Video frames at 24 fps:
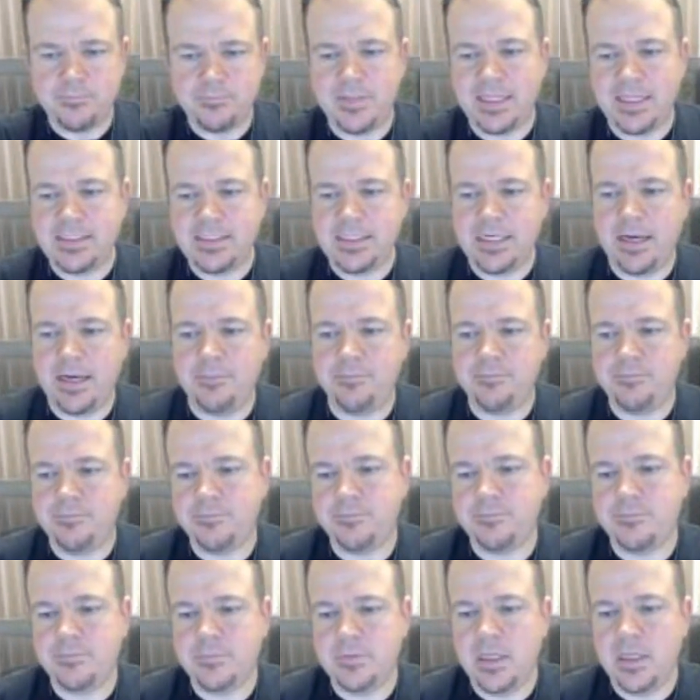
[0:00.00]
That's it.
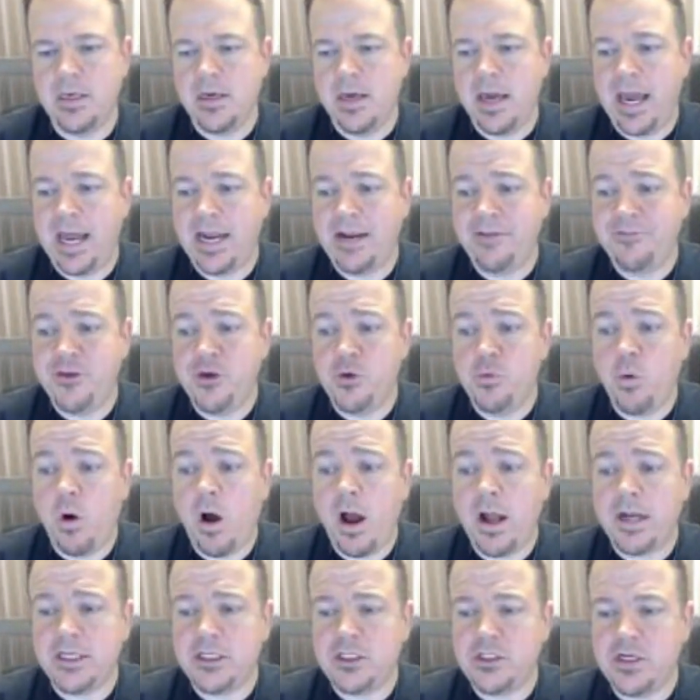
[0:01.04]
And if you
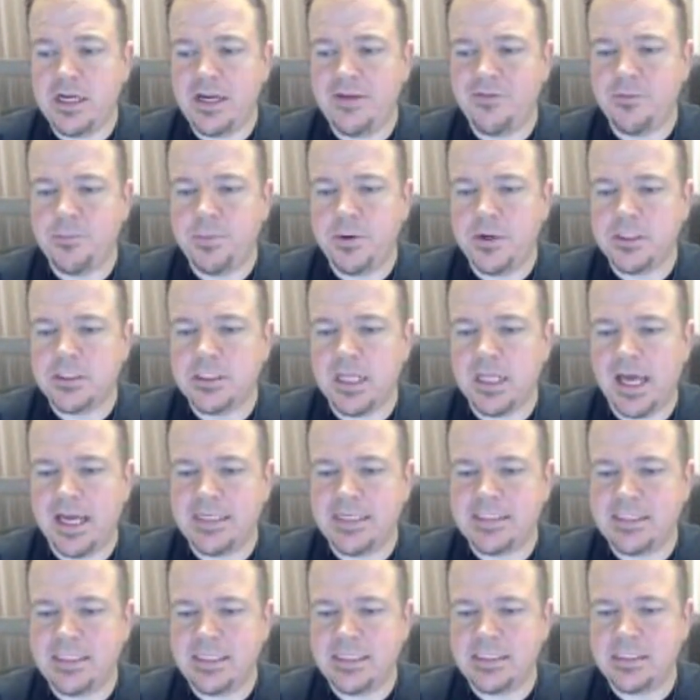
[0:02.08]
wanted, you can even
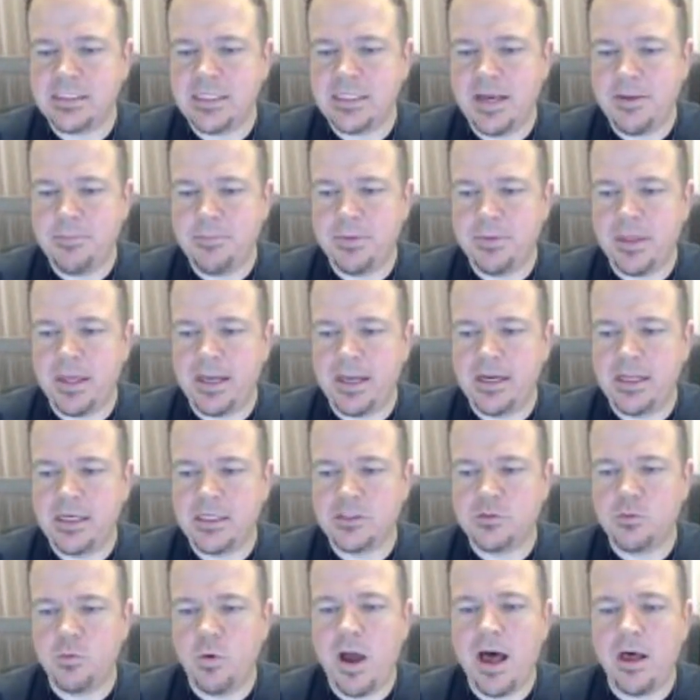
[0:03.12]
personalize this template
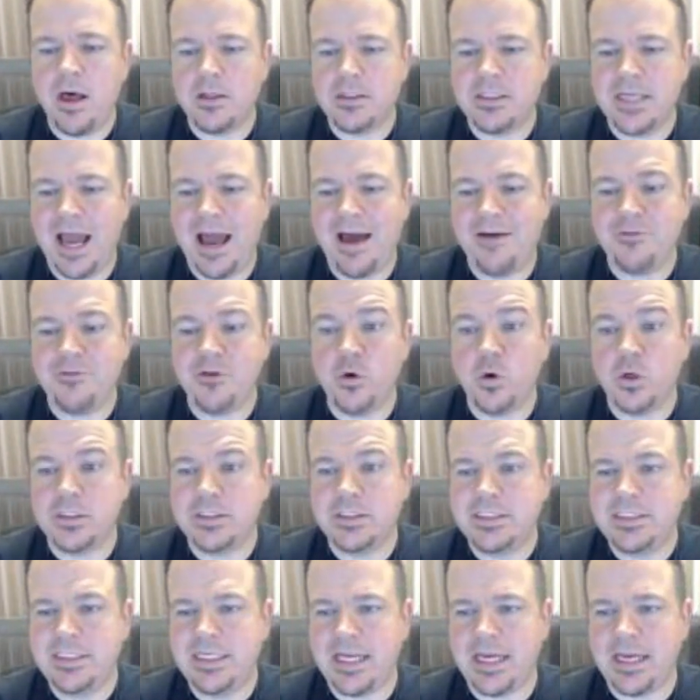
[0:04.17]
as well to have your
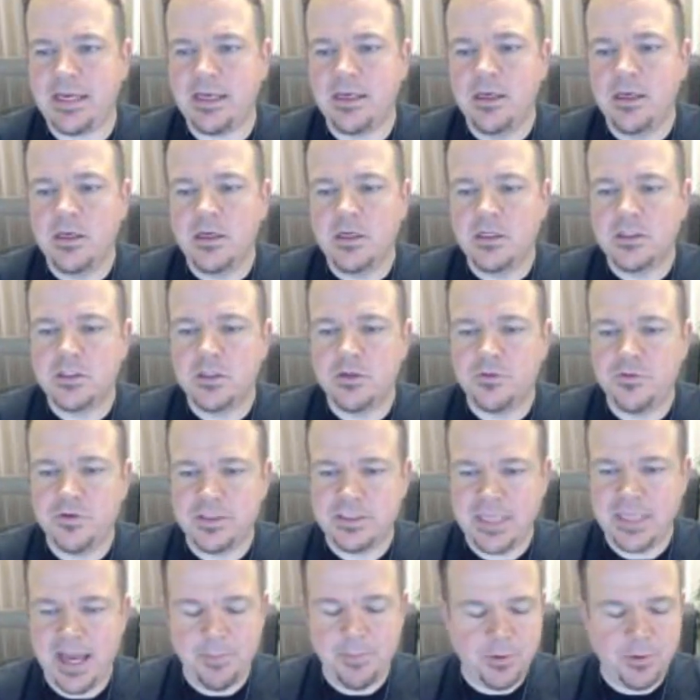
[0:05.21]
city. So for
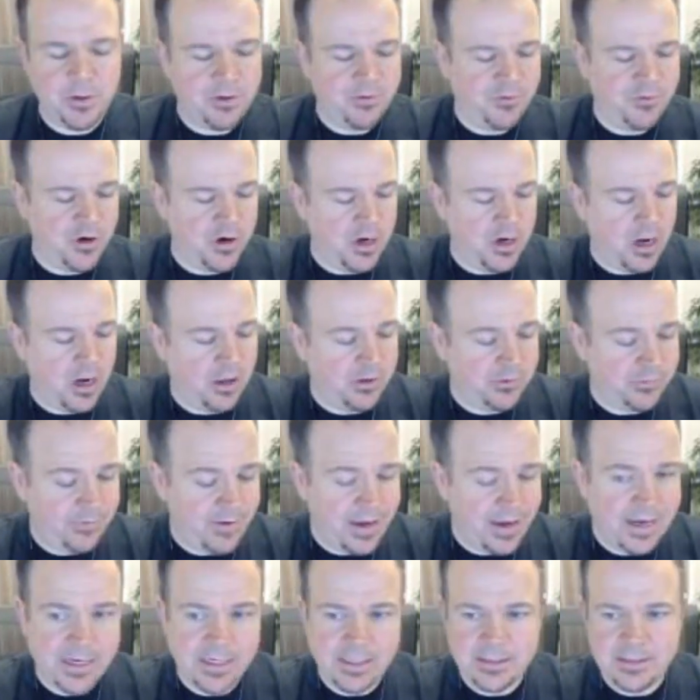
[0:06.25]
example, if you're in Las
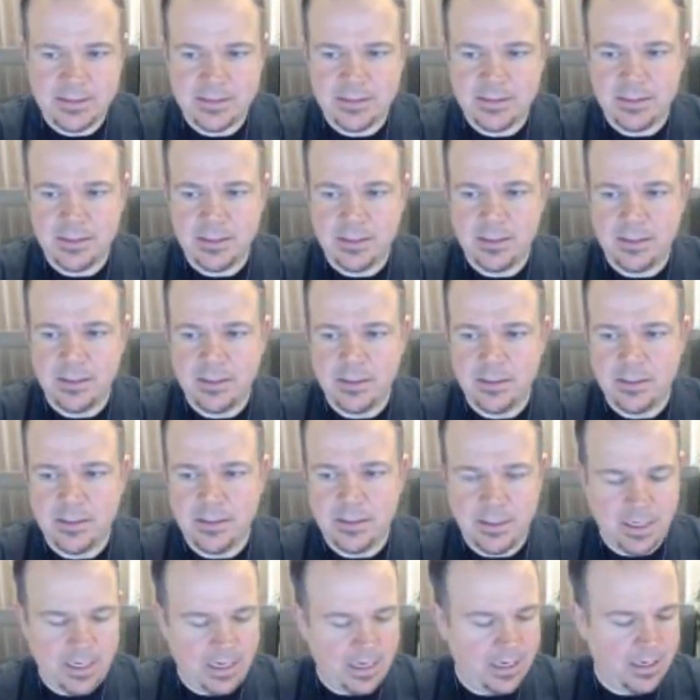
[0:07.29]
Vegas,
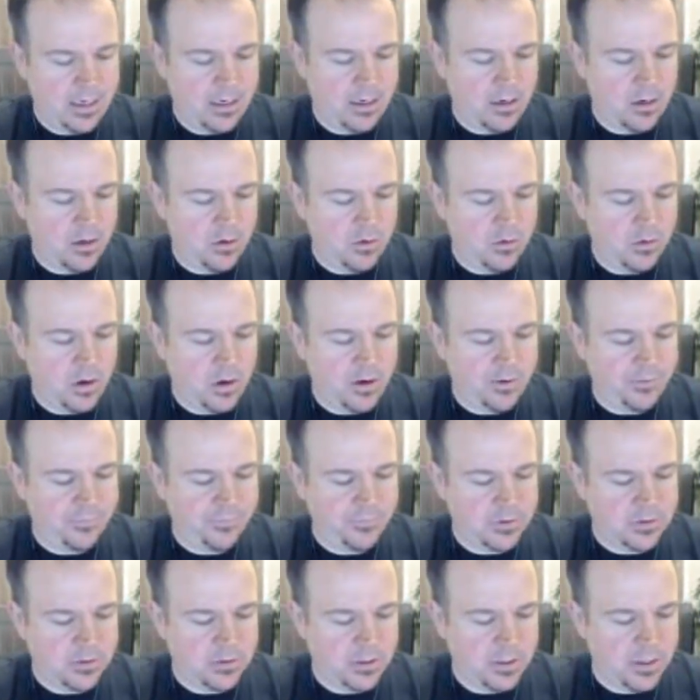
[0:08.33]
and loan
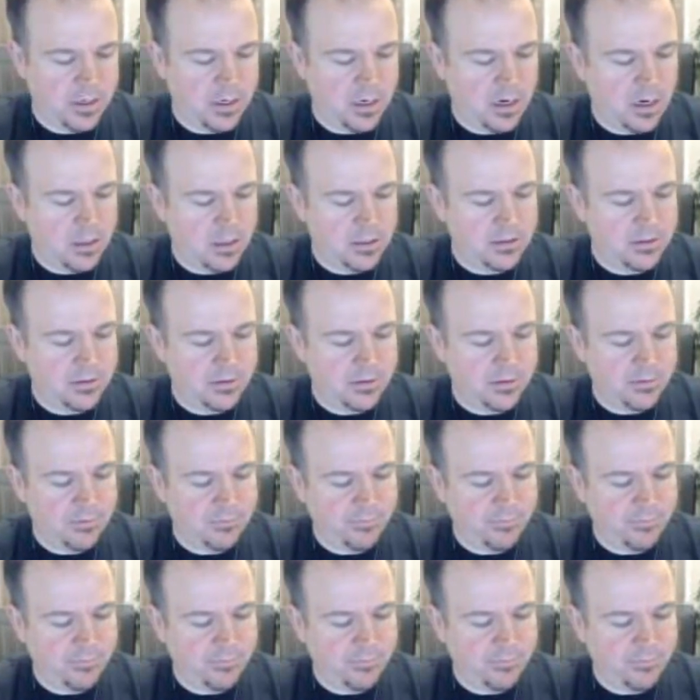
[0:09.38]
officer in Las